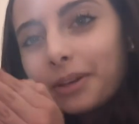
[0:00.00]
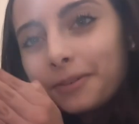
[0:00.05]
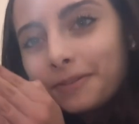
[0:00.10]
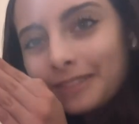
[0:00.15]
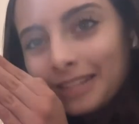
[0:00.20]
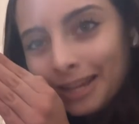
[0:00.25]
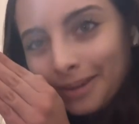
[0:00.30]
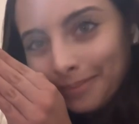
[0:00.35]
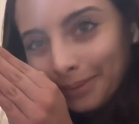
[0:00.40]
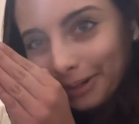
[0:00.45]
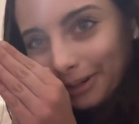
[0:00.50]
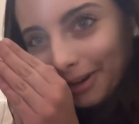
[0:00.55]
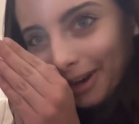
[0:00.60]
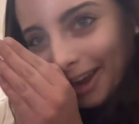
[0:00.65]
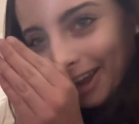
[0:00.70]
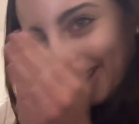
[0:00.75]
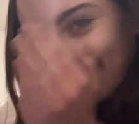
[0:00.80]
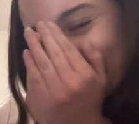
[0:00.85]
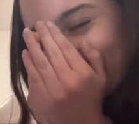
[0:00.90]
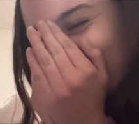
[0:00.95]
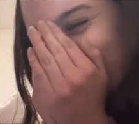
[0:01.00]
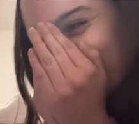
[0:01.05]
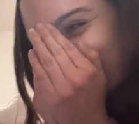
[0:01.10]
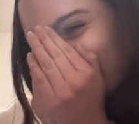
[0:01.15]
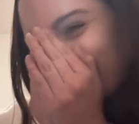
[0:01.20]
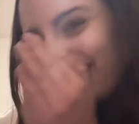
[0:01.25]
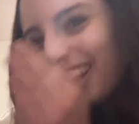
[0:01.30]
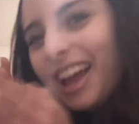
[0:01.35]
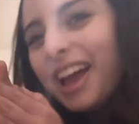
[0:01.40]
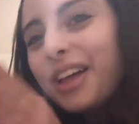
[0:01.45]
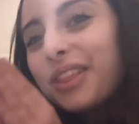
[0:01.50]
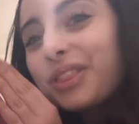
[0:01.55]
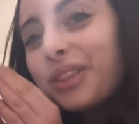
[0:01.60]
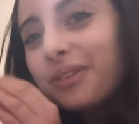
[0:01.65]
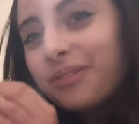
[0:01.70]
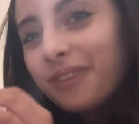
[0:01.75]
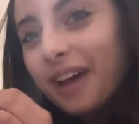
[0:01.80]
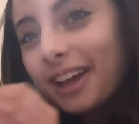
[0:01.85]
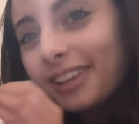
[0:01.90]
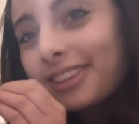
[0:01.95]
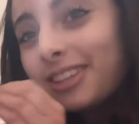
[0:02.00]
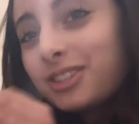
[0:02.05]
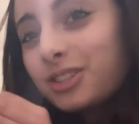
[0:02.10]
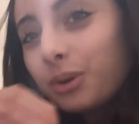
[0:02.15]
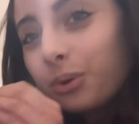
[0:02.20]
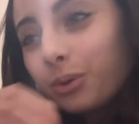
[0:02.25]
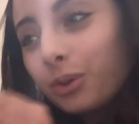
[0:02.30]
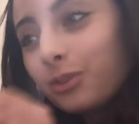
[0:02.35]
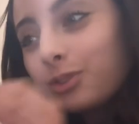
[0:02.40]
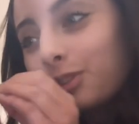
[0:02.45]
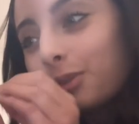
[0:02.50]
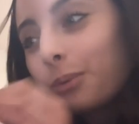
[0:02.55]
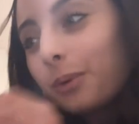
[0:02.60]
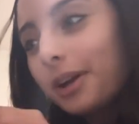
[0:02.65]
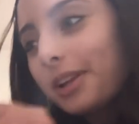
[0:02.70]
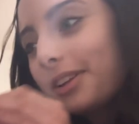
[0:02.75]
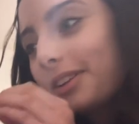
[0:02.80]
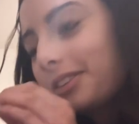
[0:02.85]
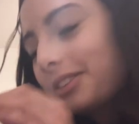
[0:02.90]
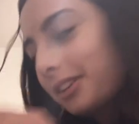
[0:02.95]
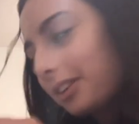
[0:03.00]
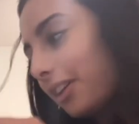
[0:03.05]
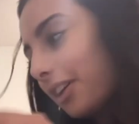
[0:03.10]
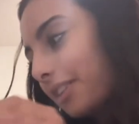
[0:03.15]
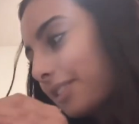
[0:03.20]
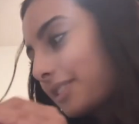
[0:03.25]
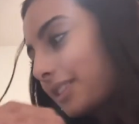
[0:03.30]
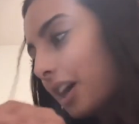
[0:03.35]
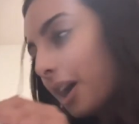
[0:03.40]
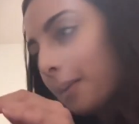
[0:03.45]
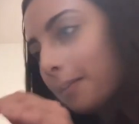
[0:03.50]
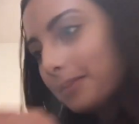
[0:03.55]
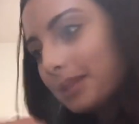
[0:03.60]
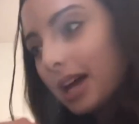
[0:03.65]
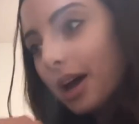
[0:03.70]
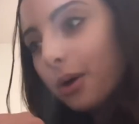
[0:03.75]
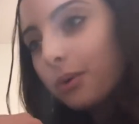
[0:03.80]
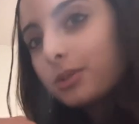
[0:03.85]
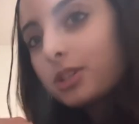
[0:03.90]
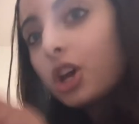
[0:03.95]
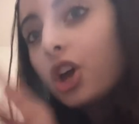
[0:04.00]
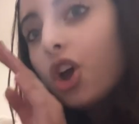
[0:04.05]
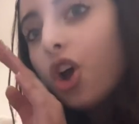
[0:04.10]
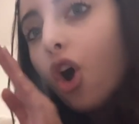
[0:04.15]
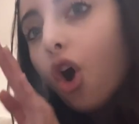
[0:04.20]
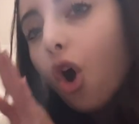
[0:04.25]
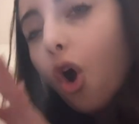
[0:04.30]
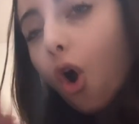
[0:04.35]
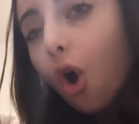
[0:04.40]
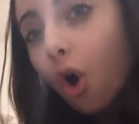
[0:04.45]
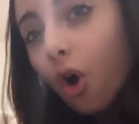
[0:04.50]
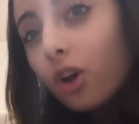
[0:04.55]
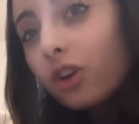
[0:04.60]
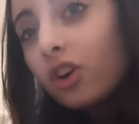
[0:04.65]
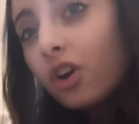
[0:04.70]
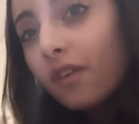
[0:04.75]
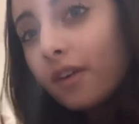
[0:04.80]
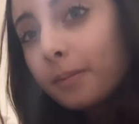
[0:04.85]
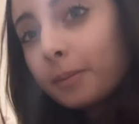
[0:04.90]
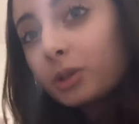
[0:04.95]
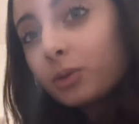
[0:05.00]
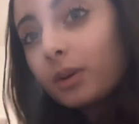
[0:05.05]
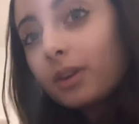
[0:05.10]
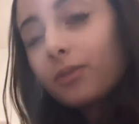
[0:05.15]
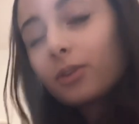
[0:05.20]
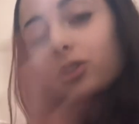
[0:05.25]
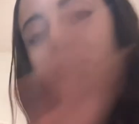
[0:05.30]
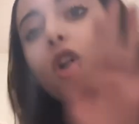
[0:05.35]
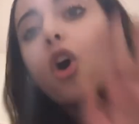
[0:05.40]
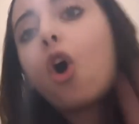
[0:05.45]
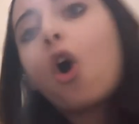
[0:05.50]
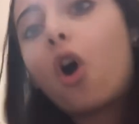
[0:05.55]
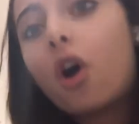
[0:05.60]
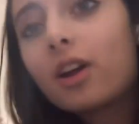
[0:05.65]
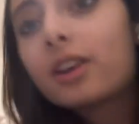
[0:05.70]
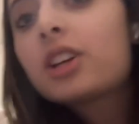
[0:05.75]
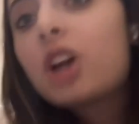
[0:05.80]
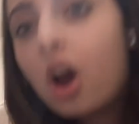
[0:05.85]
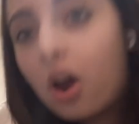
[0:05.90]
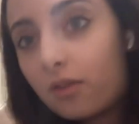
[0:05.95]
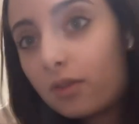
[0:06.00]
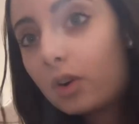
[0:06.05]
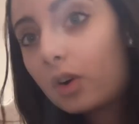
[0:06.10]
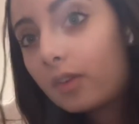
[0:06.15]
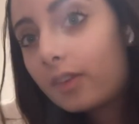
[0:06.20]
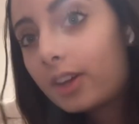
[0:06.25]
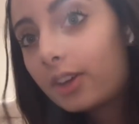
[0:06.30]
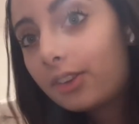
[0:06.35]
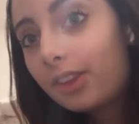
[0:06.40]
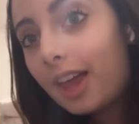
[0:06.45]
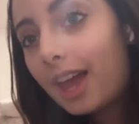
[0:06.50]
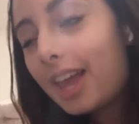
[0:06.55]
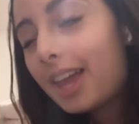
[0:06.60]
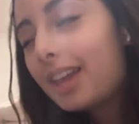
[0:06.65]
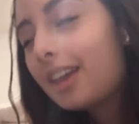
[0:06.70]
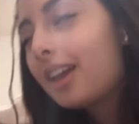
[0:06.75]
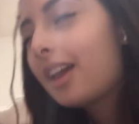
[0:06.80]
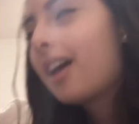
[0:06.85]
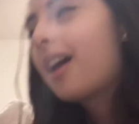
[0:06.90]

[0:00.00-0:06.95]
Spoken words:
of Tate McRae, the fact that So Close to What Deluxe comes out on November 21st on cover reveal day,